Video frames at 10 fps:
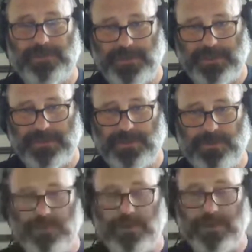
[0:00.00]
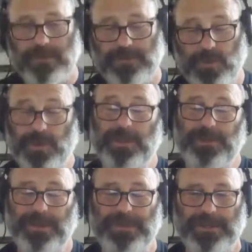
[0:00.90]
since yes. you are going to
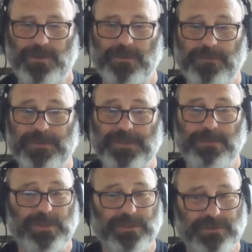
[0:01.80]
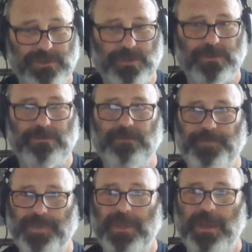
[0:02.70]
be a mentor for someone soon.
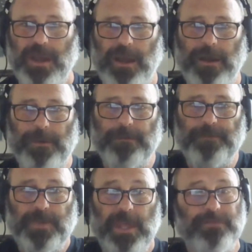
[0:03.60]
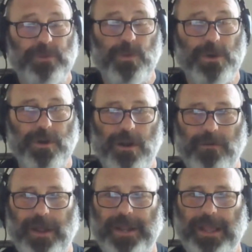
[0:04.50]
Right. Um, if you aren't
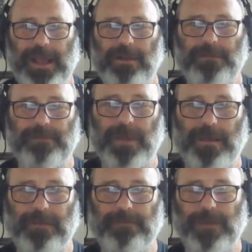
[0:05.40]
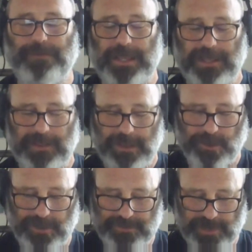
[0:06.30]
already, I don't, I don't. I'm taking
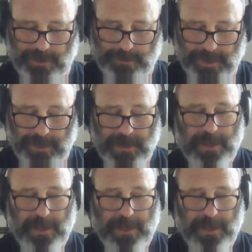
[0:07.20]
liberties here, but